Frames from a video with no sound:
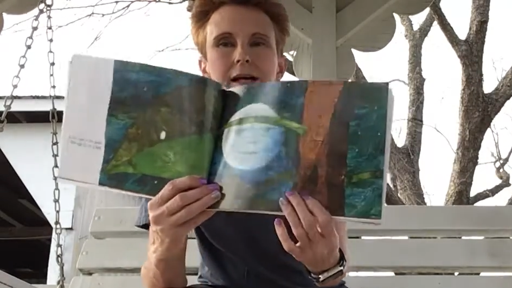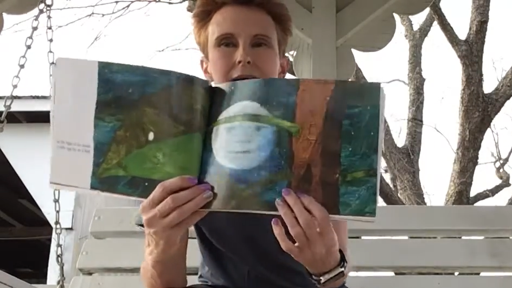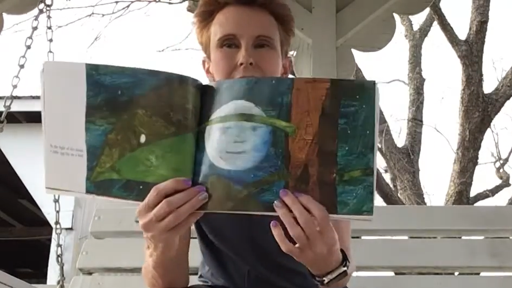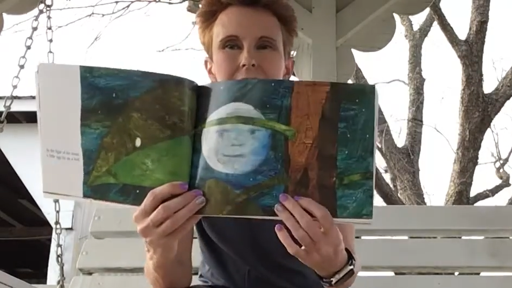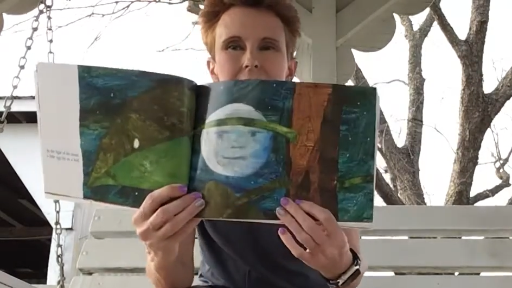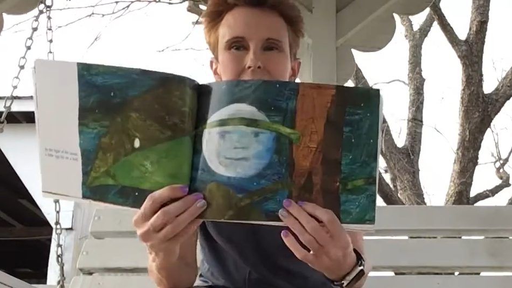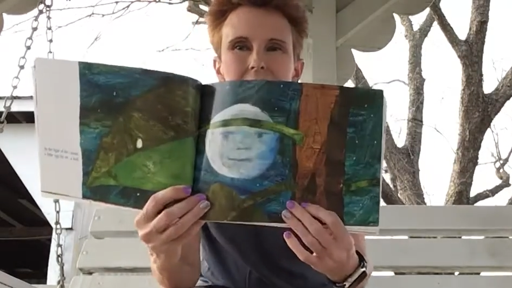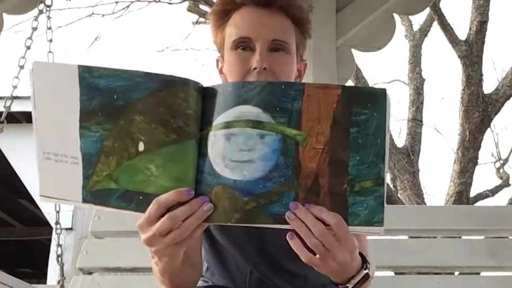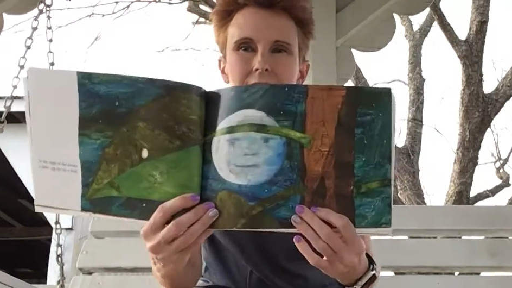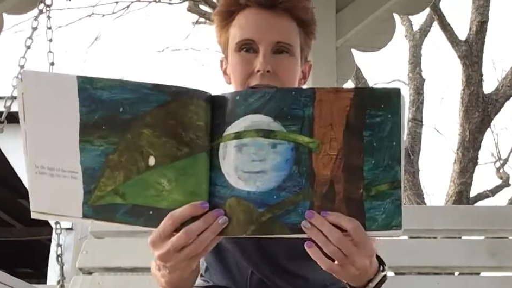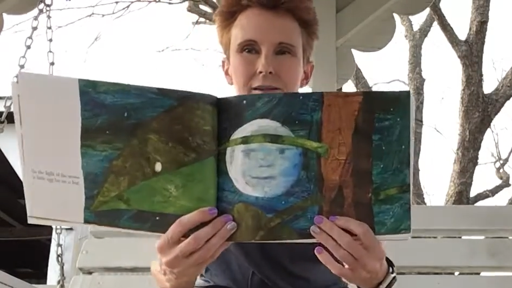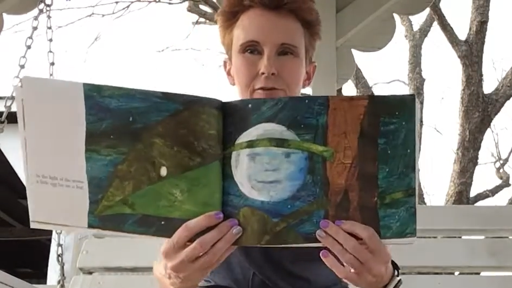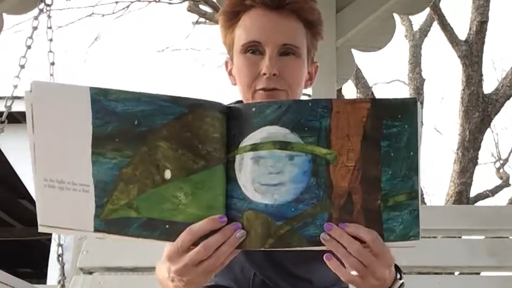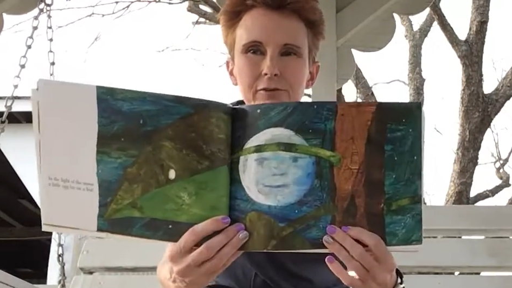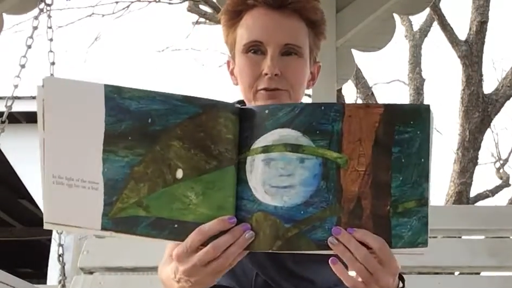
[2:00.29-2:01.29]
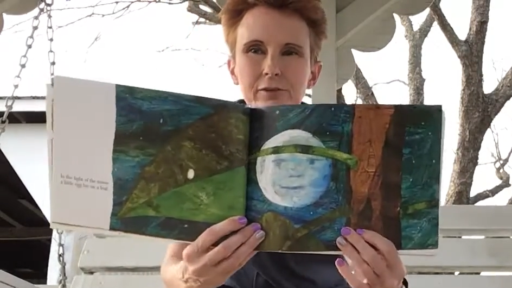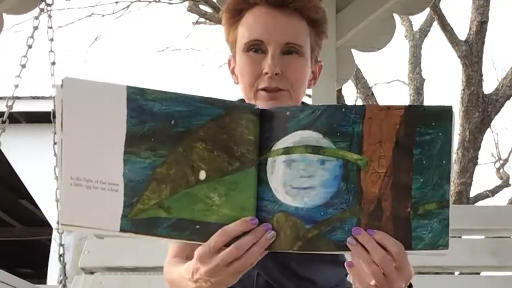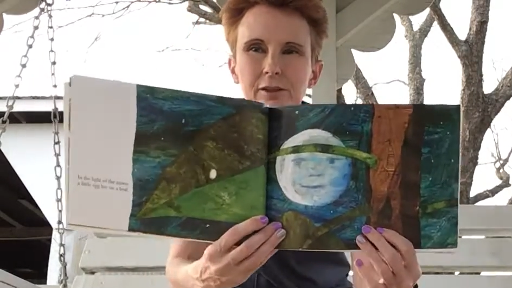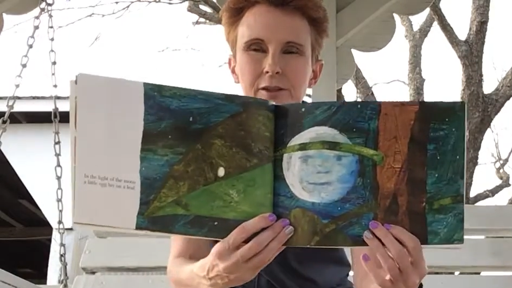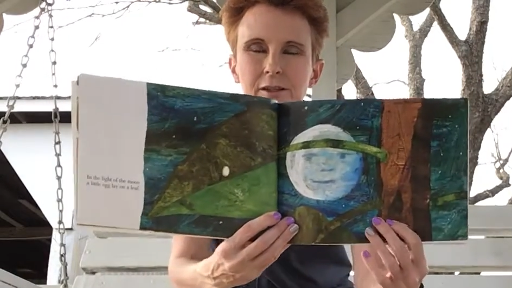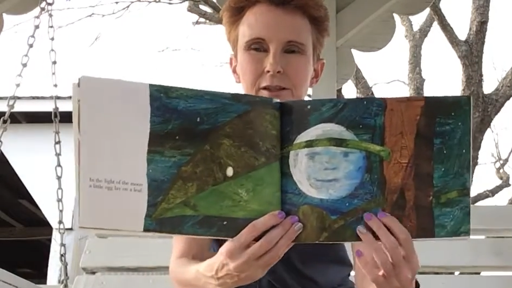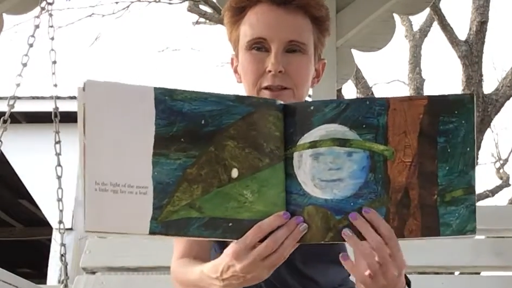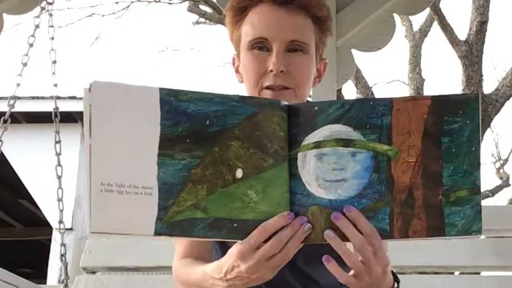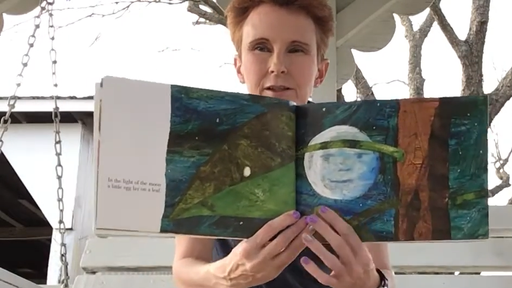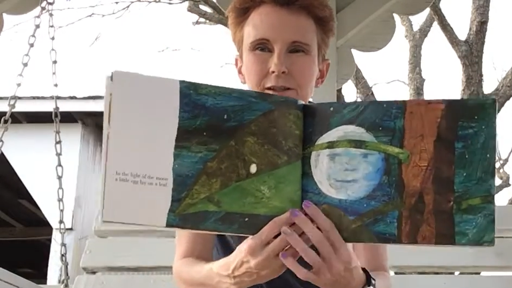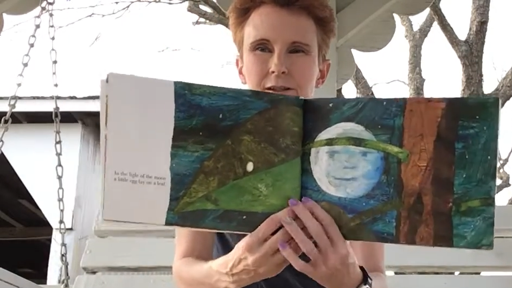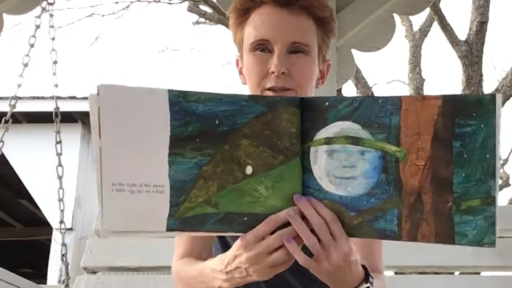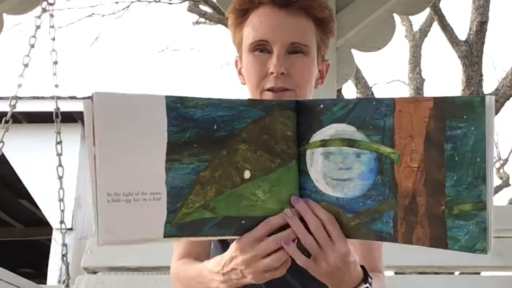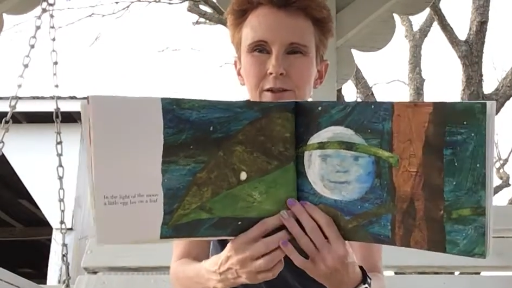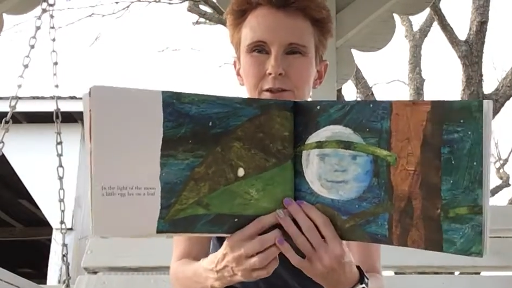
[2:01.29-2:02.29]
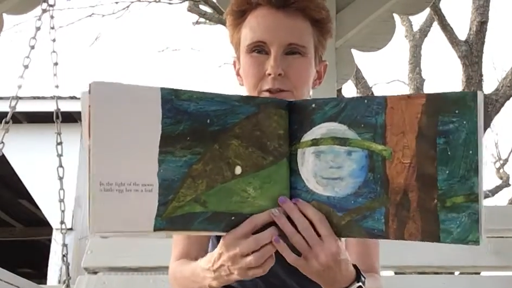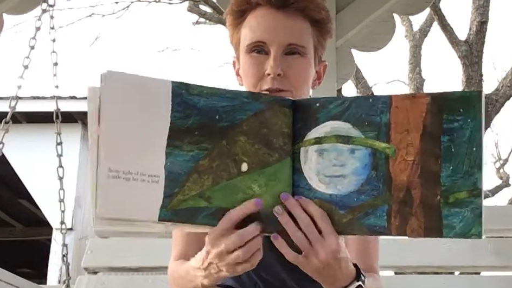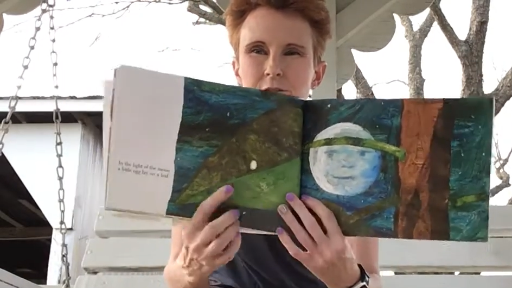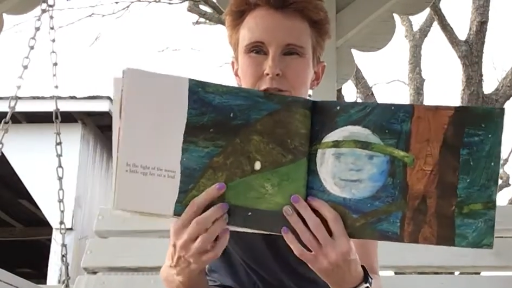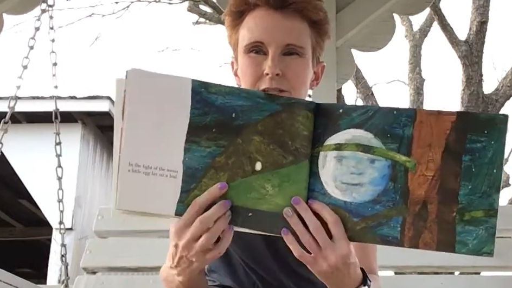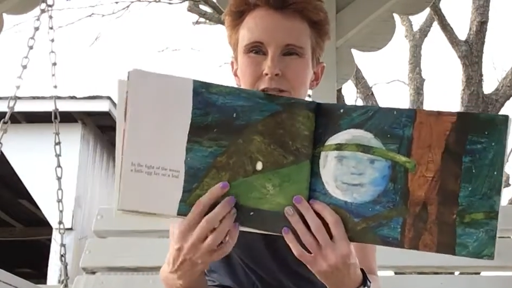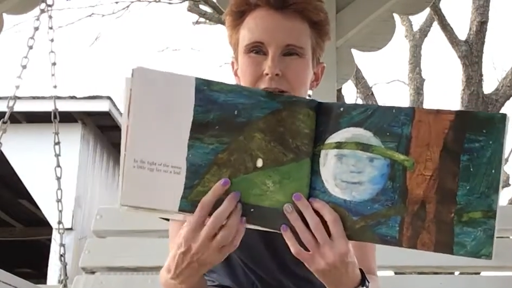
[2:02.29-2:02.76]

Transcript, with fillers: a leaf. You see